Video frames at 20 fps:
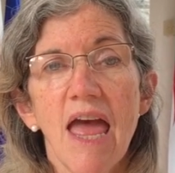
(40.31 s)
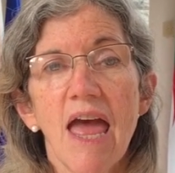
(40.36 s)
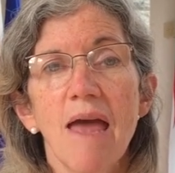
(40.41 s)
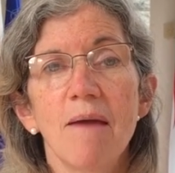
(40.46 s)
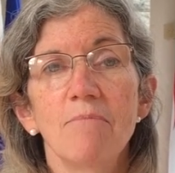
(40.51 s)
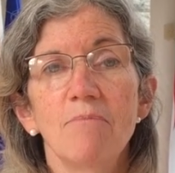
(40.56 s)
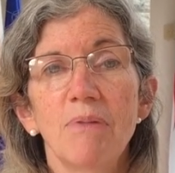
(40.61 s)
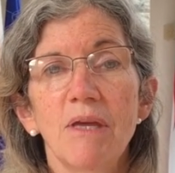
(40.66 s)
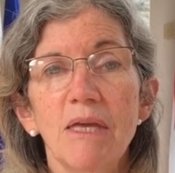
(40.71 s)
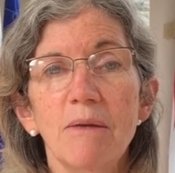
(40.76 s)

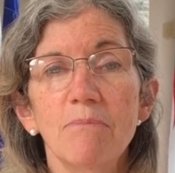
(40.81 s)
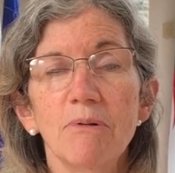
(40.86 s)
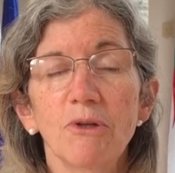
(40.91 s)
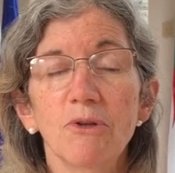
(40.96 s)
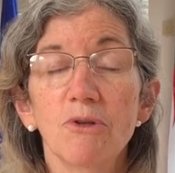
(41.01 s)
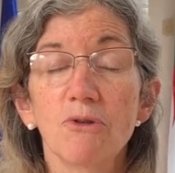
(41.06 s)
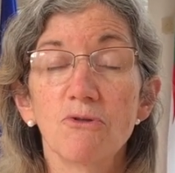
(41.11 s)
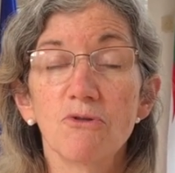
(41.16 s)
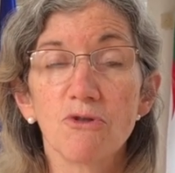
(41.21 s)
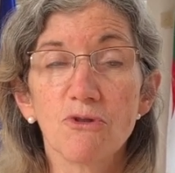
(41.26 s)
and people
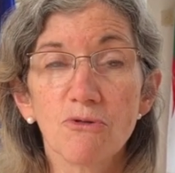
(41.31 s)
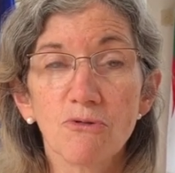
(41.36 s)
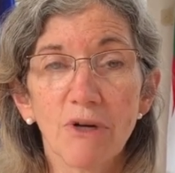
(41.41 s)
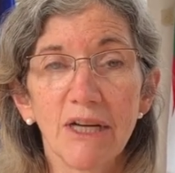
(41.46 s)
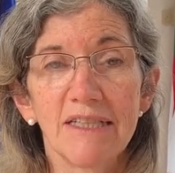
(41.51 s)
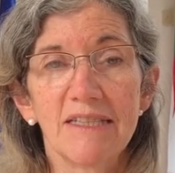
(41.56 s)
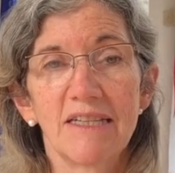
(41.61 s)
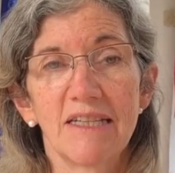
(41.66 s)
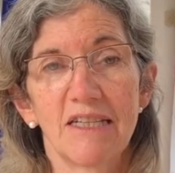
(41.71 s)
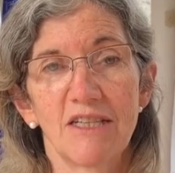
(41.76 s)
who
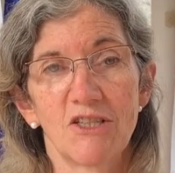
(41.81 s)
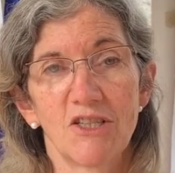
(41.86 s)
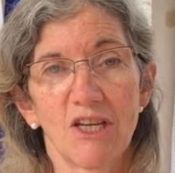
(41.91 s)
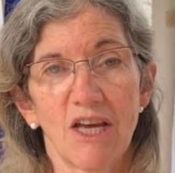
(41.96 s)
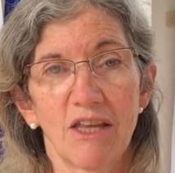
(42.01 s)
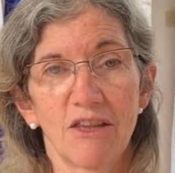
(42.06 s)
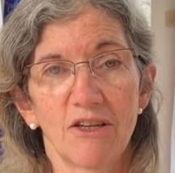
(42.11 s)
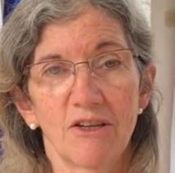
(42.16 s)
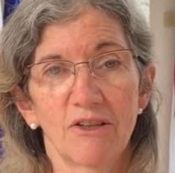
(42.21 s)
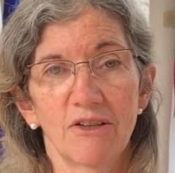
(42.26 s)
trust each
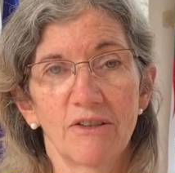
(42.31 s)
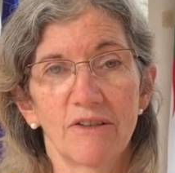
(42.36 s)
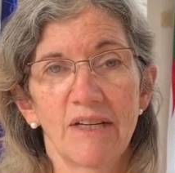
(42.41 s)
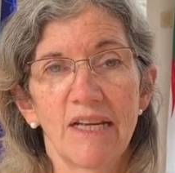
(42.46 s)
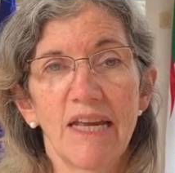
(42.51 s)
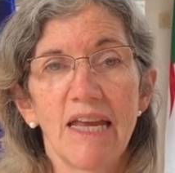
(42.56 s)
other.